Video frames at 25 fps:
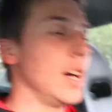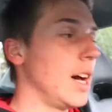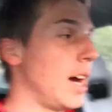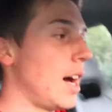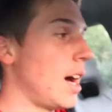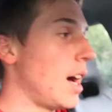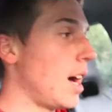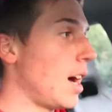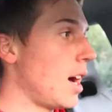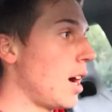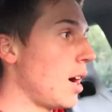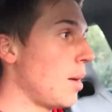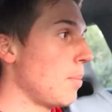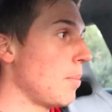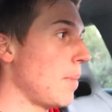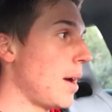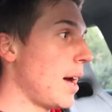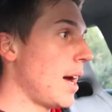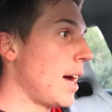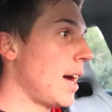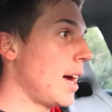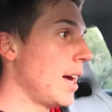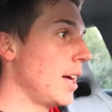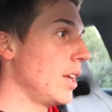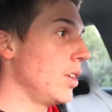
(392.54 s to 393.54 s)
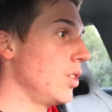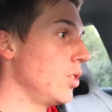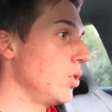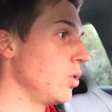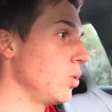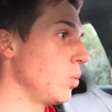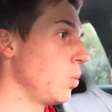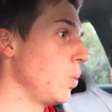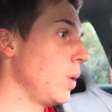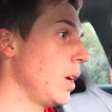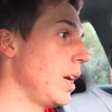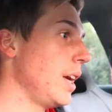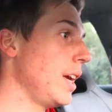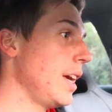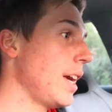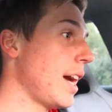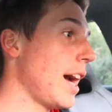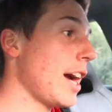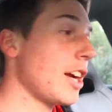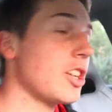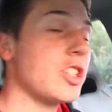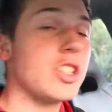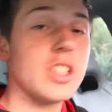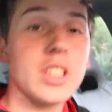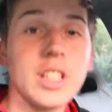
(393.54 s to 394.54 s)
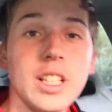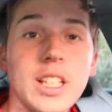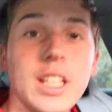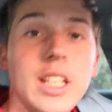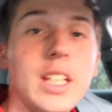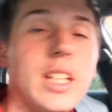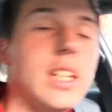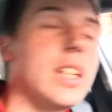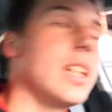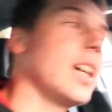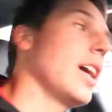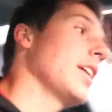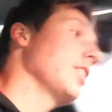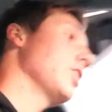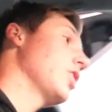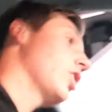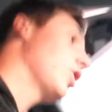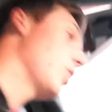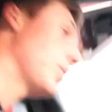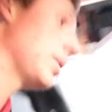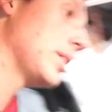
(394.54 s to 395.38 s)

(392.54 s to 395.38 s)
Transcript: Um, and we actually had to go to